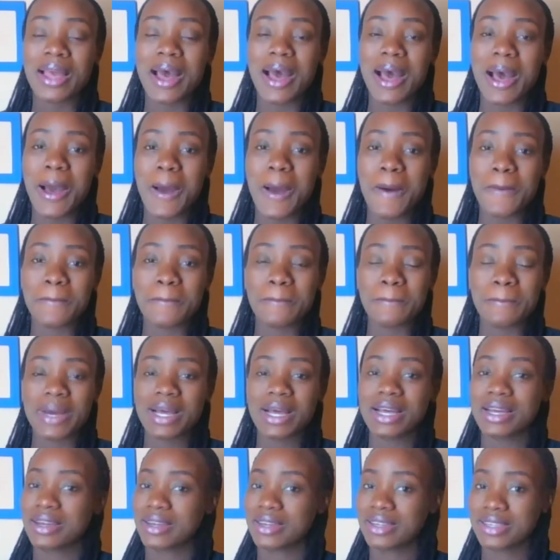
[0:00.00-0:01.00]
Um,
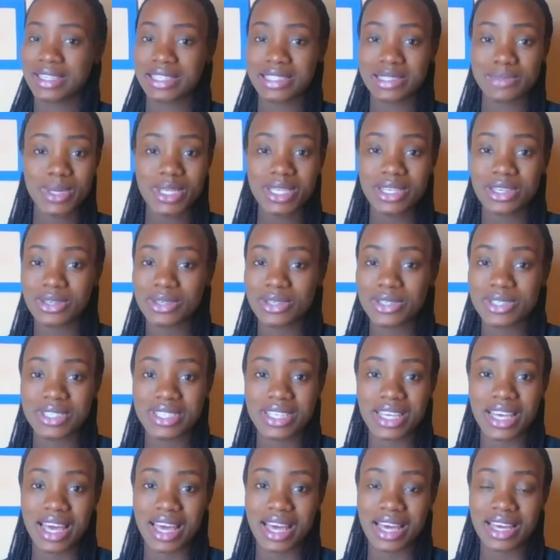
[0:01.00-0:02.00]
it's been a good
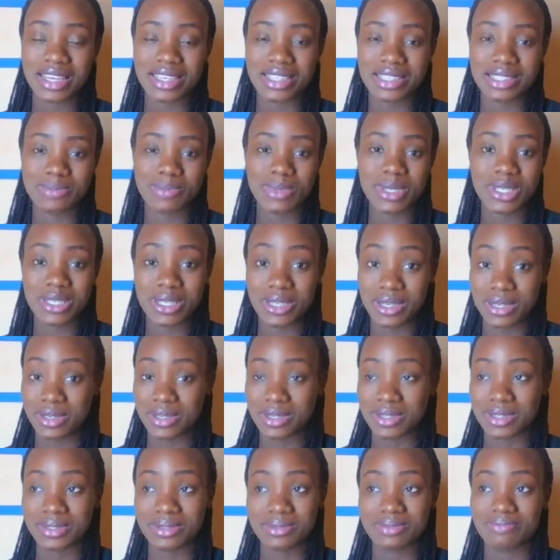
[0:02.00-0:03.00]
year. It's been
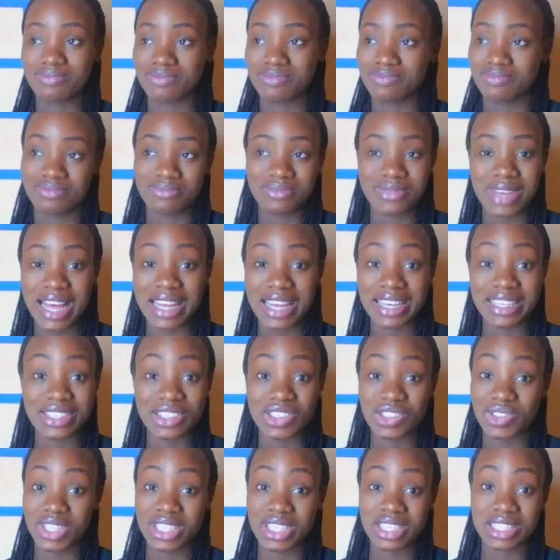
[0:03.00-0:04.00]
a an
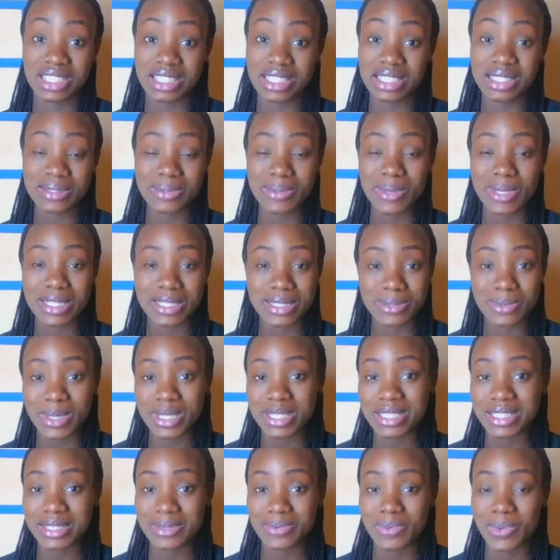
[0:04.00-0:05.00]
interesting
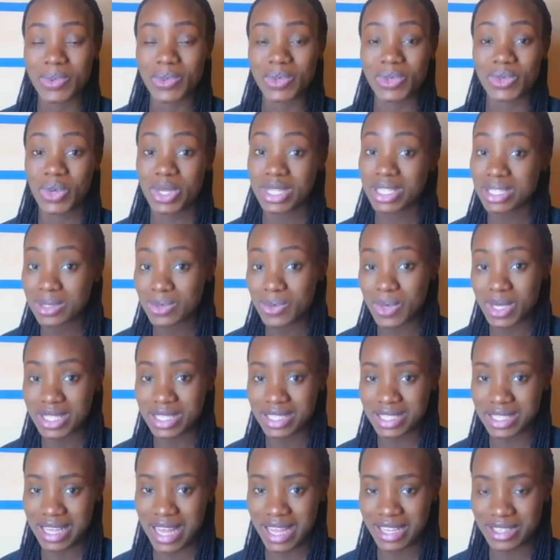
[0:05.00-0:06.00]
2020,
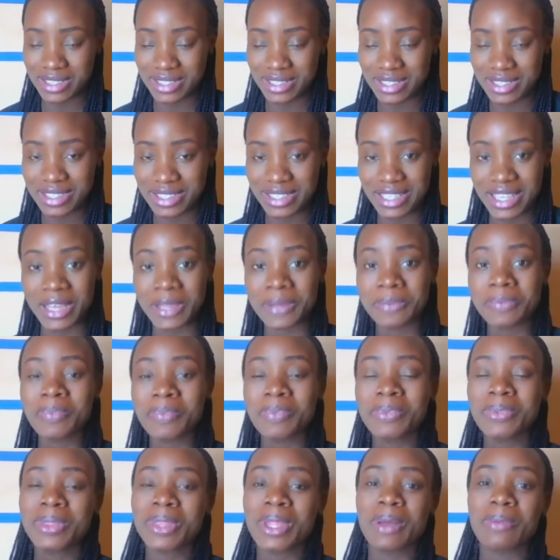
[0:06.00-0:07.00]
2020, I should say.
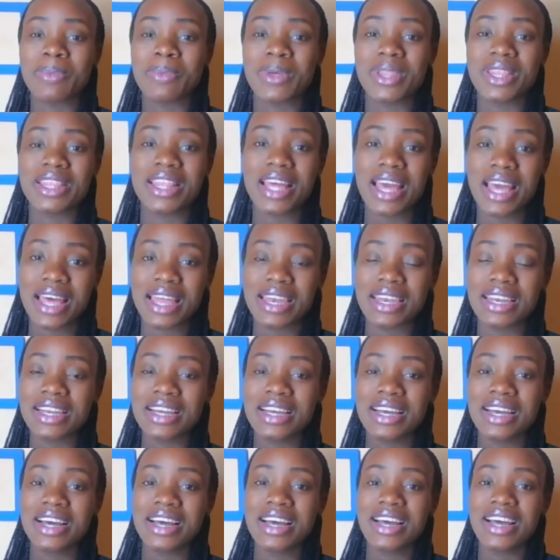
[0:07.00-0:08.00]
But
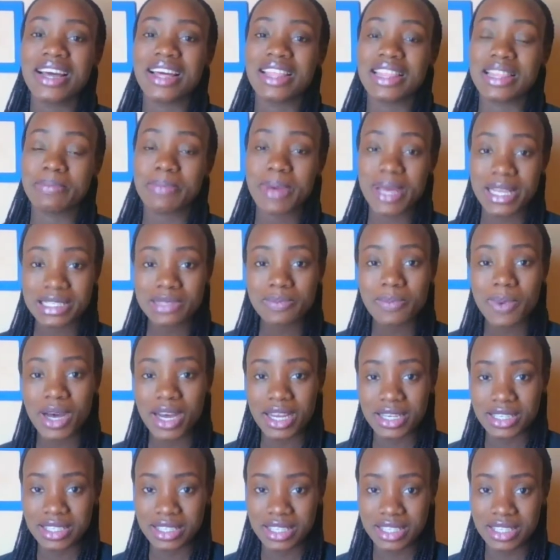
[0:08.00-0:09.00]
then the best
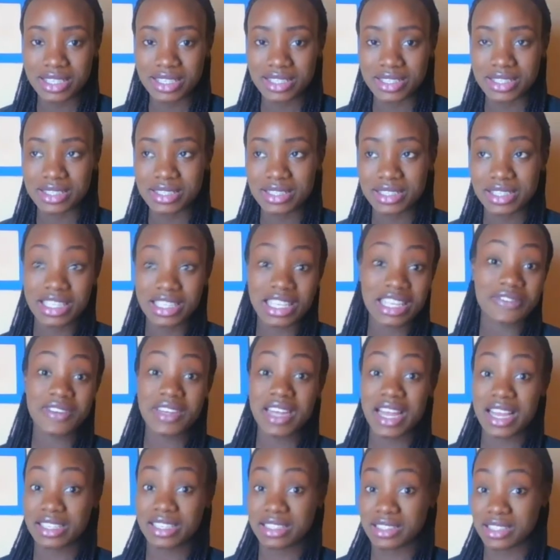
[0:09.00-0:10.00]
part is,
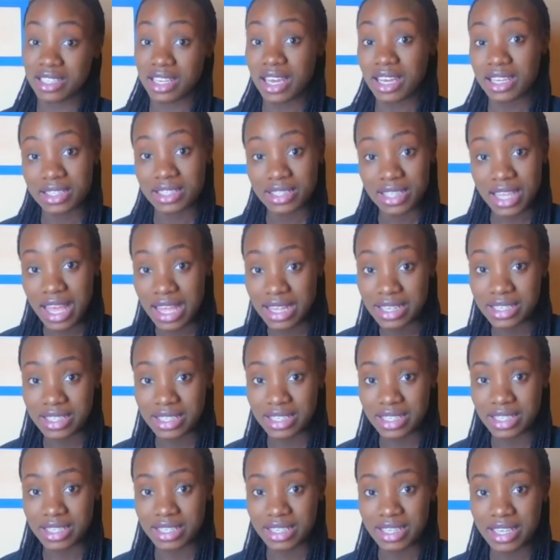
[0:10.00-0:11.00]
even as the year is
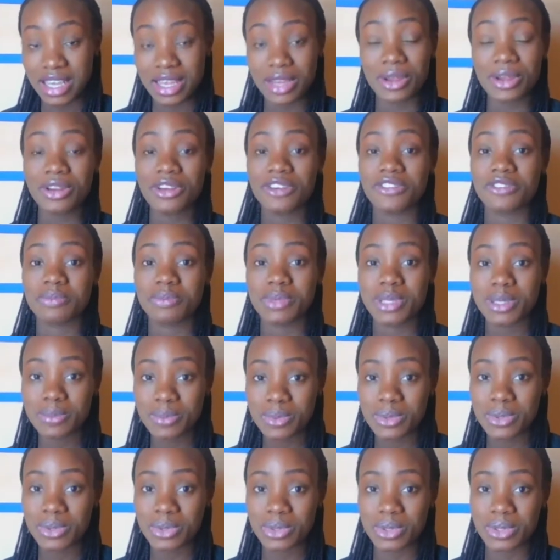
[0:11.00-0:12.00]
ending, a lot of
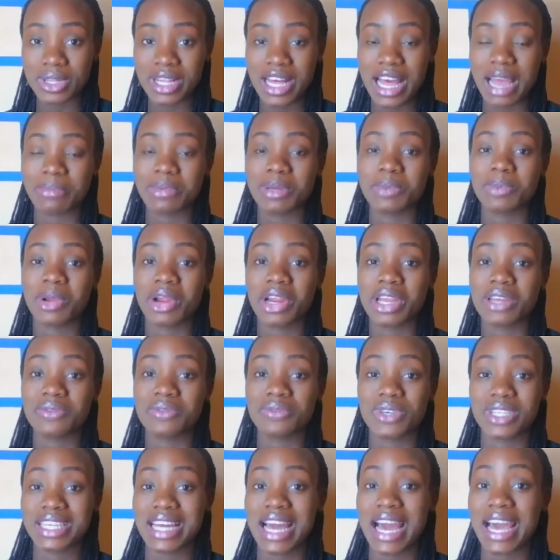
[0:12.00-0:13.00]
people are preparing
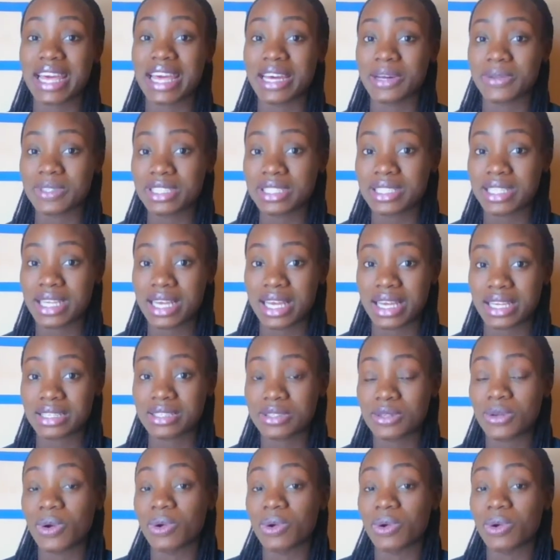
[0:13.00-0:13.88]
for the IELTS test